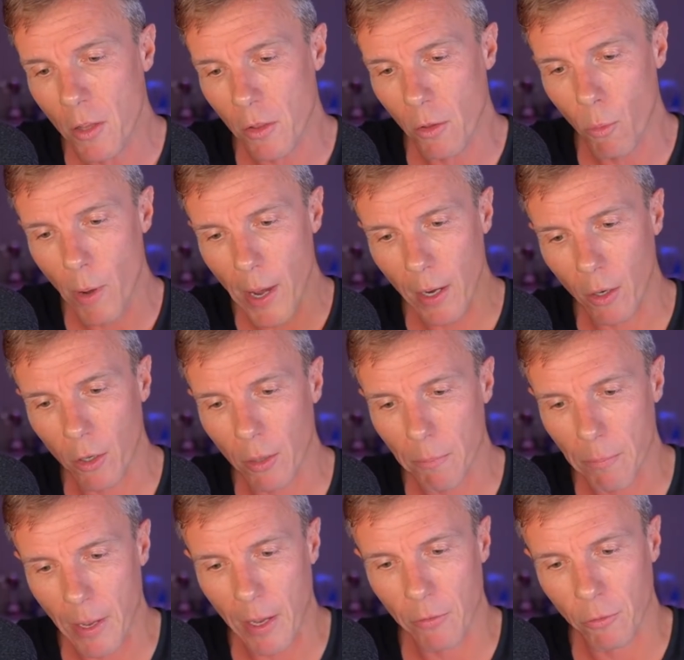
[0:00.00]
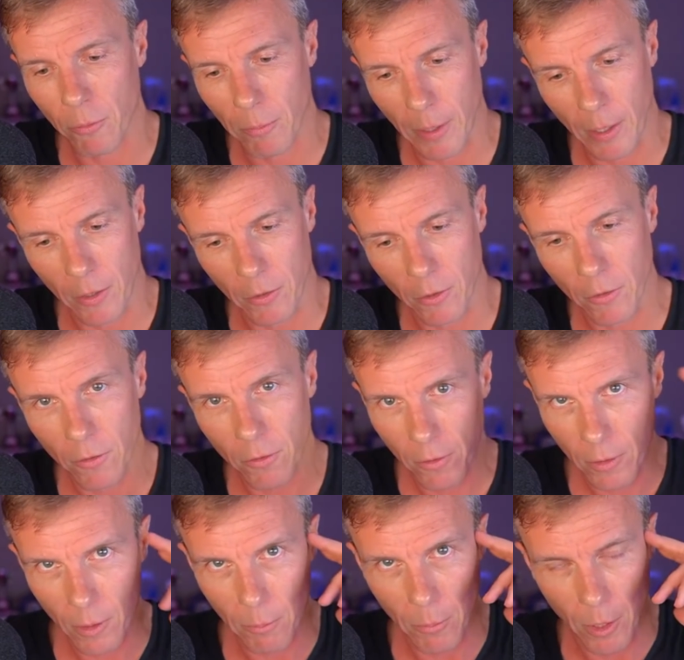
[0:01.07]
The way to look at password managers,
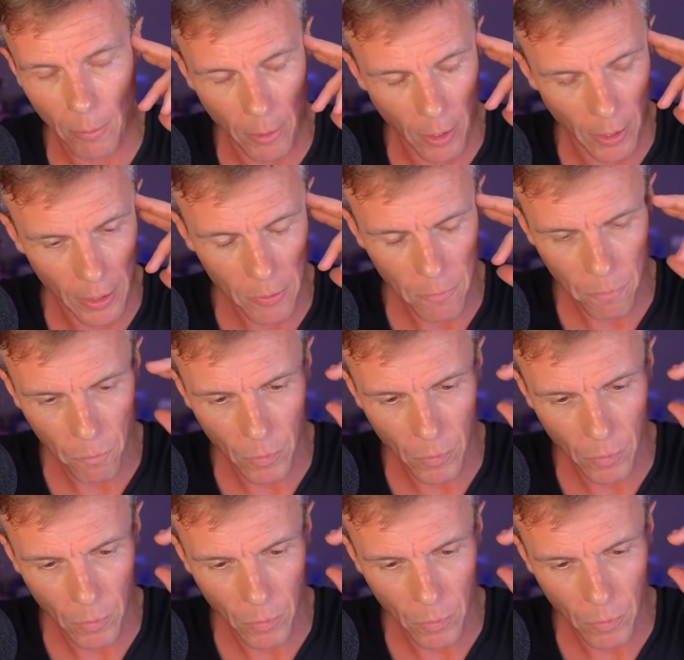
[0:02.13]
in my mind,